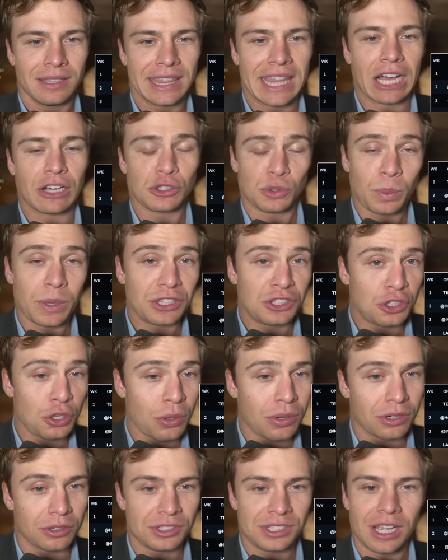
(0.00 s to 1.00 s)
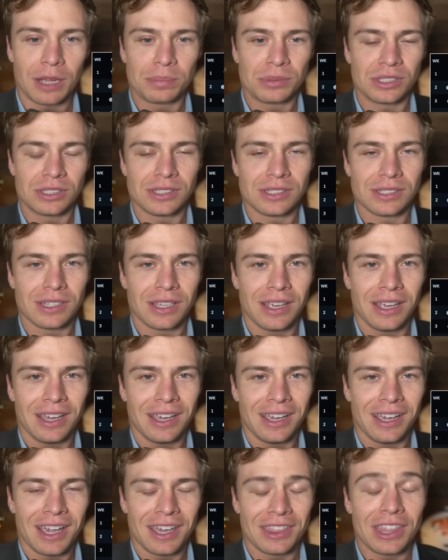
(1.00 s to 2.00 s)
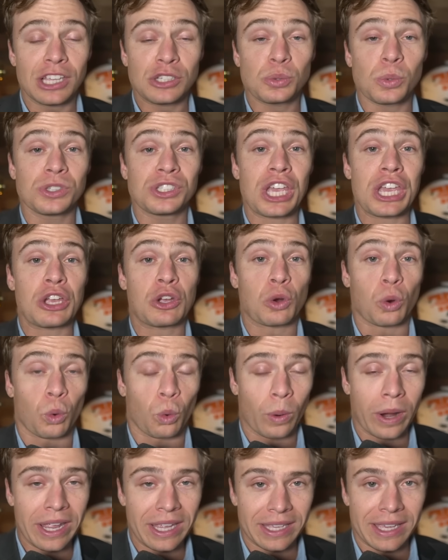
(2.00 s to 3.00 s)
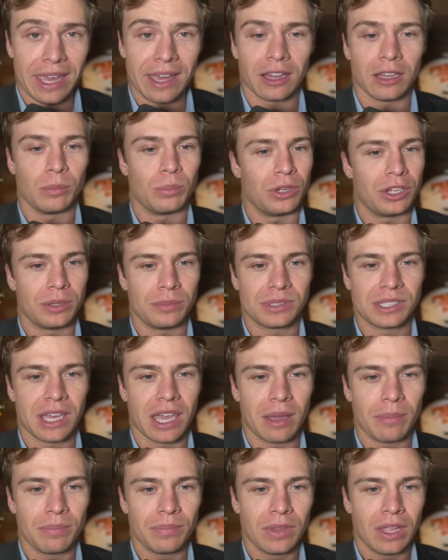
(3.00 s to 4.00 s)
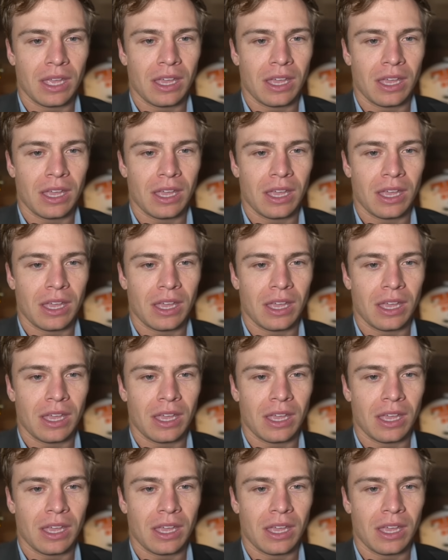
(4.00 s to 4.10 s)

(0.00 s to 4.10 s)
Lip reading: That was with two interceptions. This was a great Caleb Williams game.